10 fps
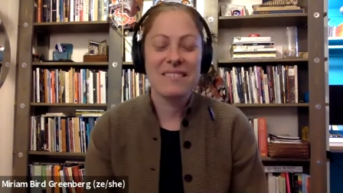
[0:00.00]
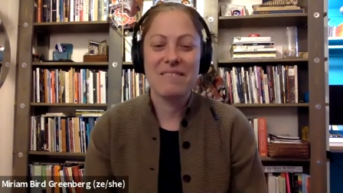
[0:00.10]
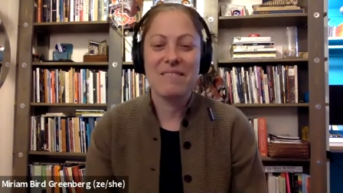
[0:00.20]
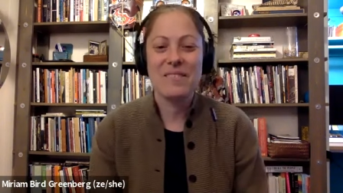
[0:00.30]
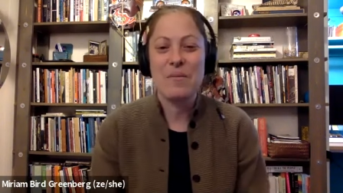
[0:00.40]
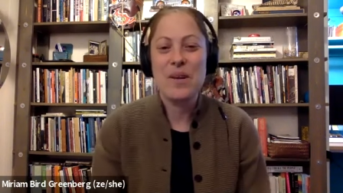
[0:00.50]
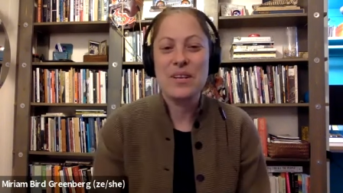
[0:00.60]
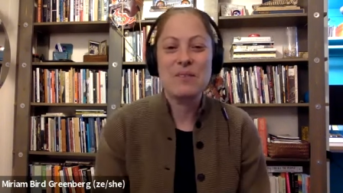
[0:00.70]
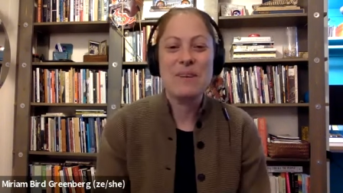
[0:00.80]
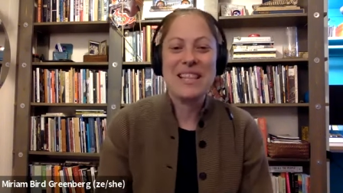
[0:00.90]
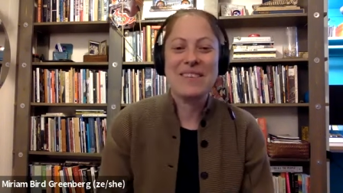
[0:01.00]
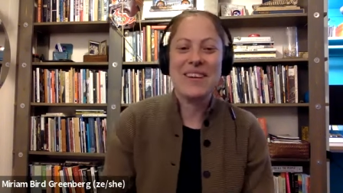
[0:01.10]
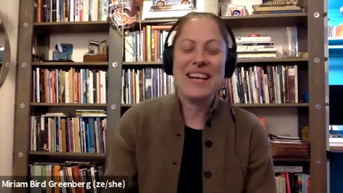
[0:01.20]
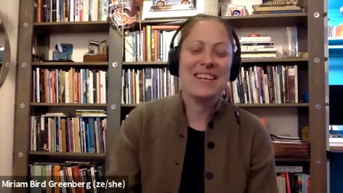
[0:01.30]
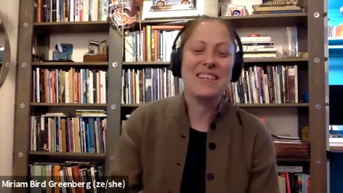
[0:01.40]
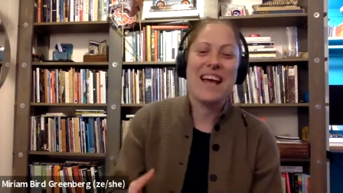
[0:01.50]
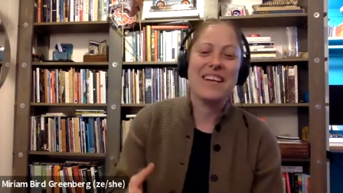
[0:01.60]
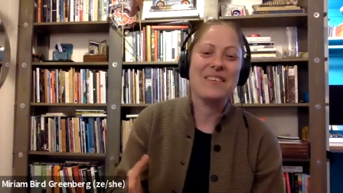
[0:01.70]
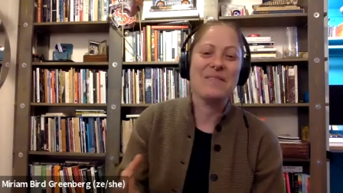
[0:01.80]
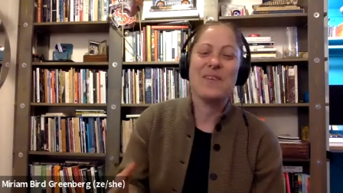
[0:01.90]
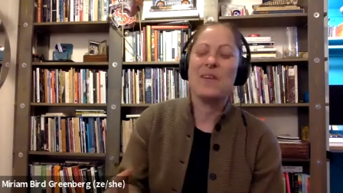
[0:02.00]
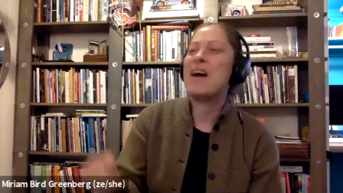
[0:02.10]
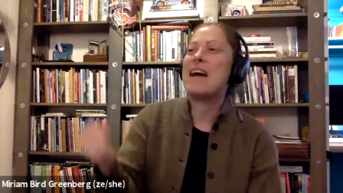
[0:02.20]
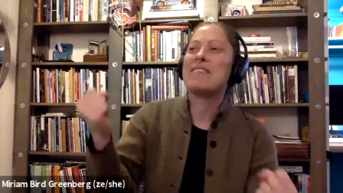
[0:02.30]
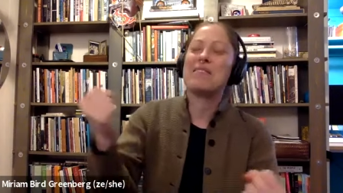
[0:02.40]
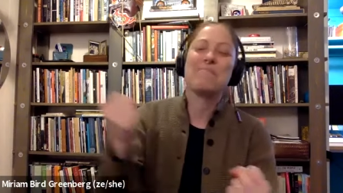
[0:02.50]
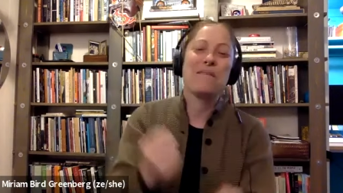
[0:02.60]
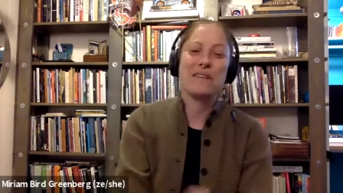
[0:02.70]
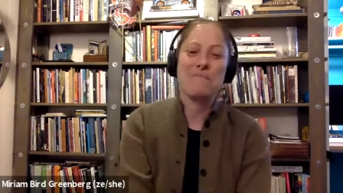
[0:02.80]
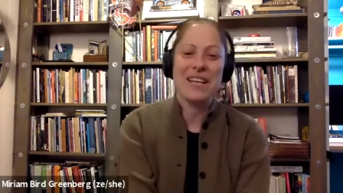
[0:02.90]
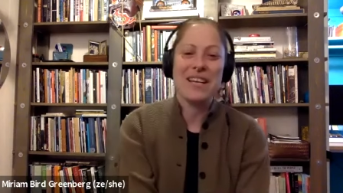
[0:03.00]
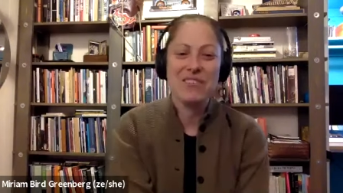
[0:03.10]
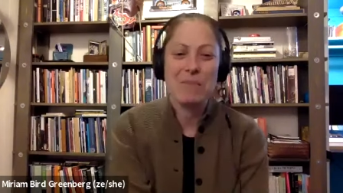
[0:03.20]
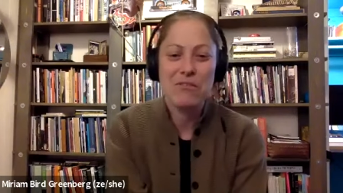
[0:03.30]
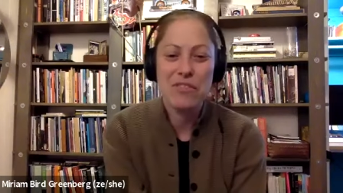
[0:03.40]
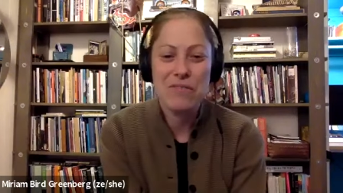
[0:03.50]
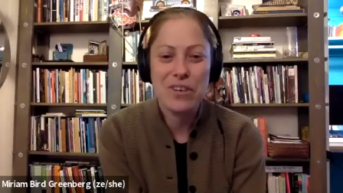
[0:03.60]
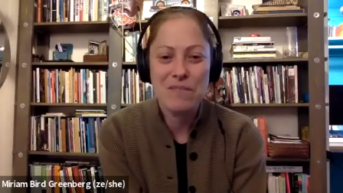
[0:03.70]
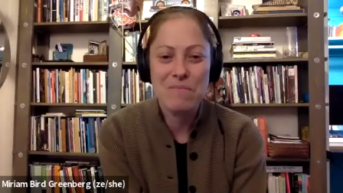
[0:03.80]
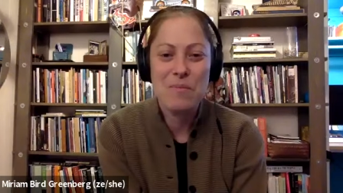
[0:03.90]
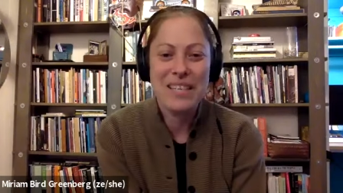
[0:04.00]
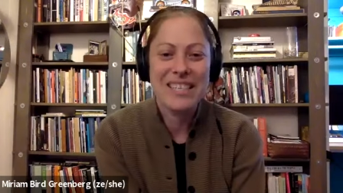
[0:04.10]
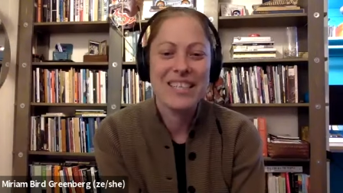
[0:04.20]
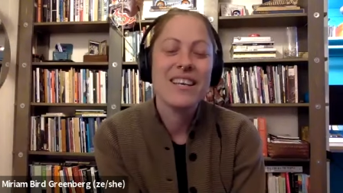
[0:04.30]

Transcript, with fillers: when you're 23 and and you've arrived at a perfect manuscript for the first moment